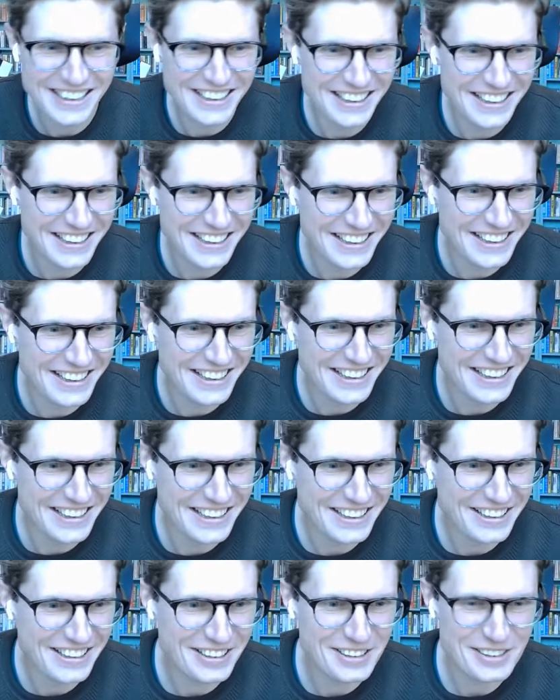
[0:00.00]

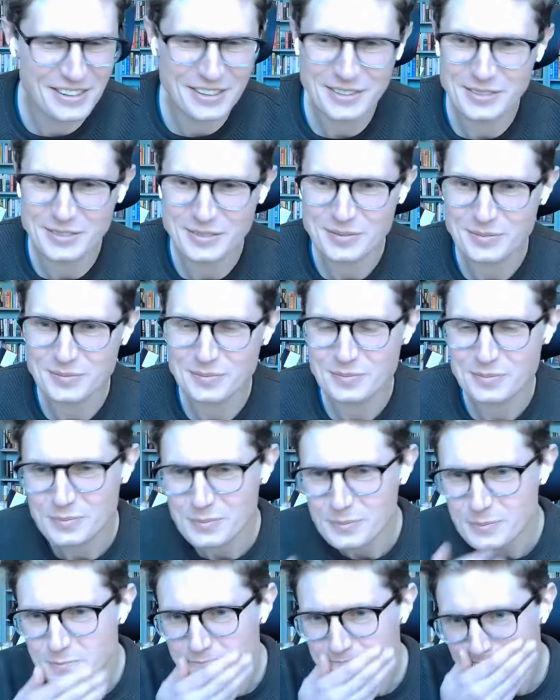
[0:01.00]

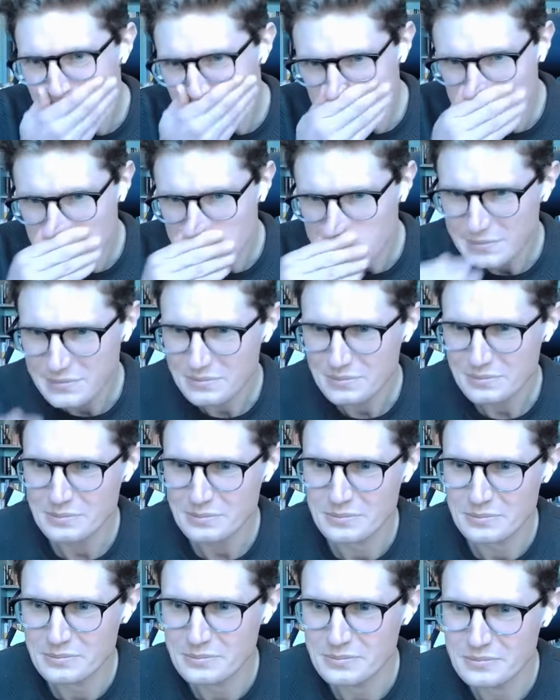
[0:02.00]

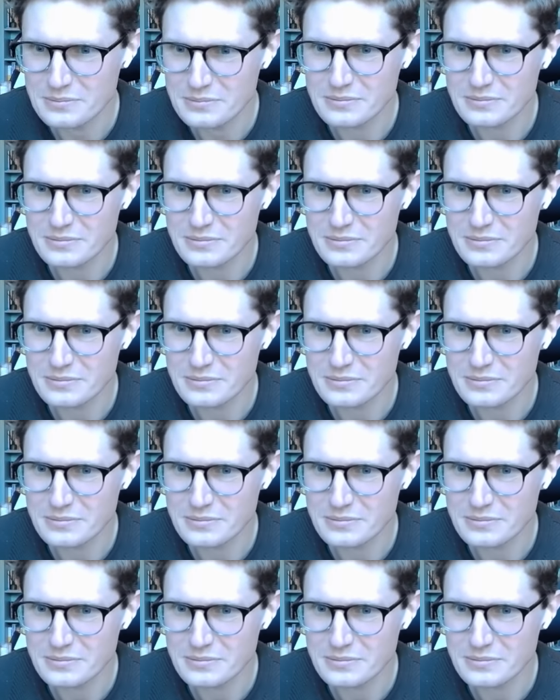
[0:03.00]
No words are spoken by the person on screen.